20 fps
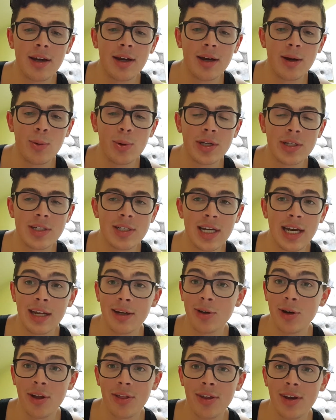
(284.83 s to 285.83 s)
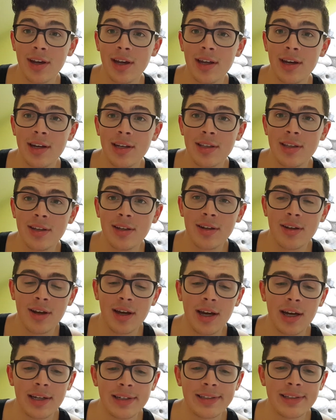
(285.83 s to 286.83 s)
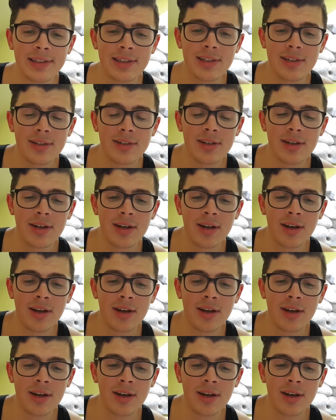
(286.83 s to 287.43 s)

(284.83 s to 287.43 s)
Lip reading: which had nothing in it, and